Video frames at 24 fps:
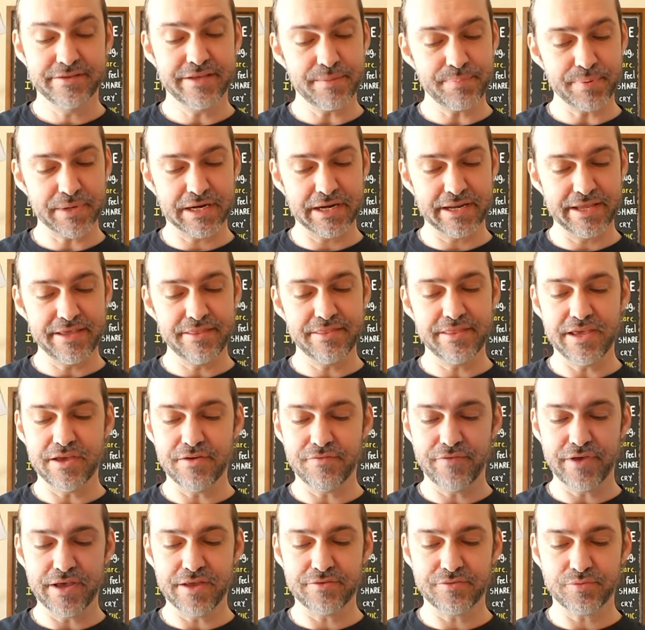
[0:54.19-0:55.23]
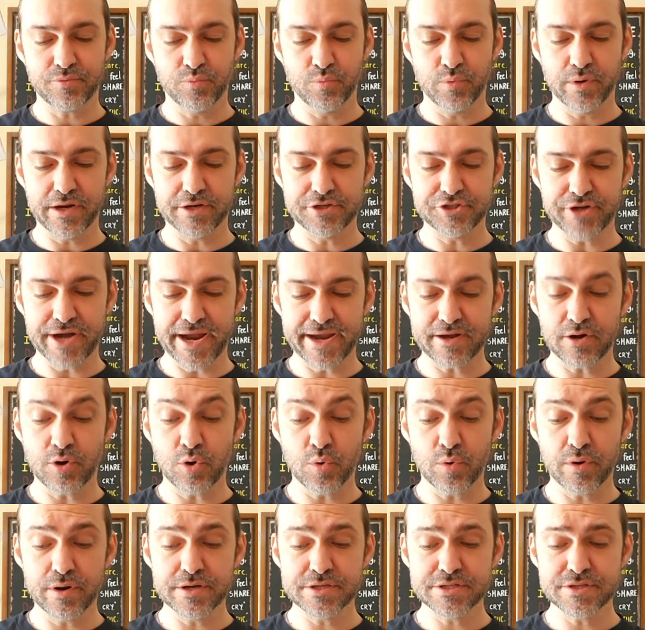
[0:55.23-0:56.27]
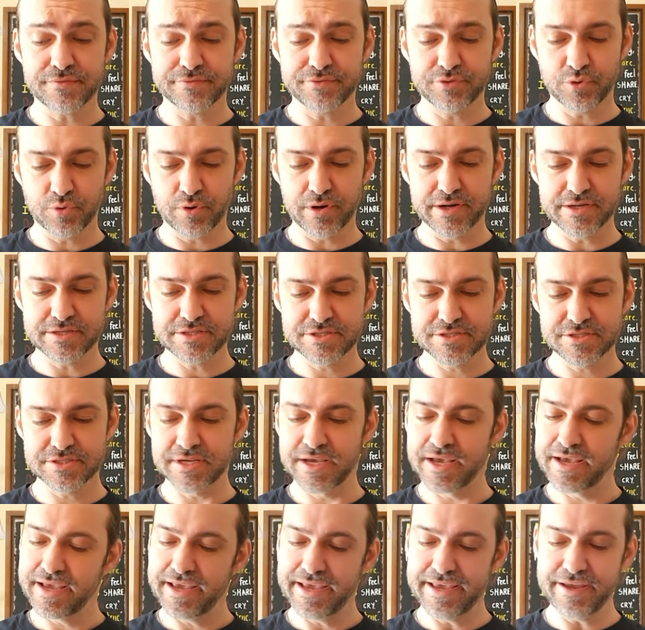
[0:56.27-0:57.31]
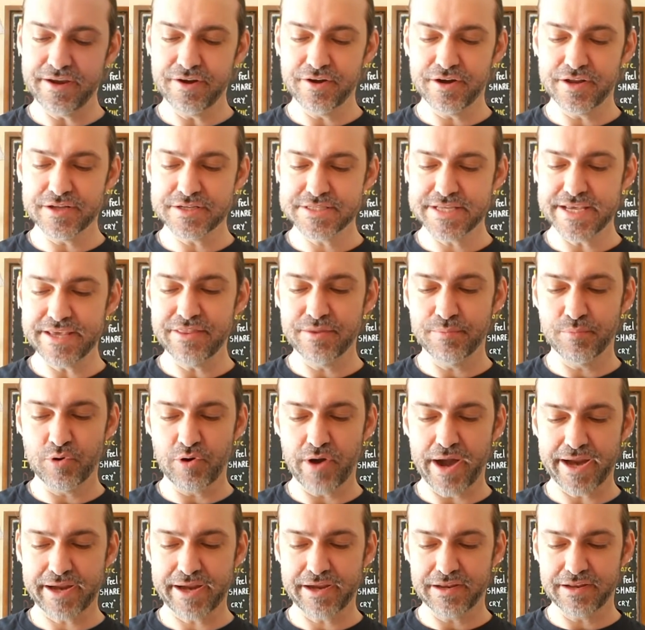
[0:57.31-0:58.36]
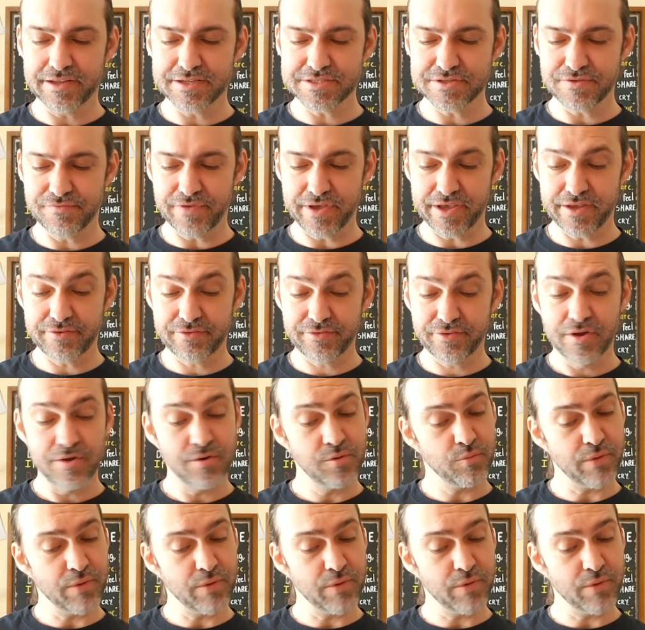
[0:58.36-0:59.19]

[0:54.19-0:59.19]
Typically, the event would attract hordes of tourists eager to see the miraculous event,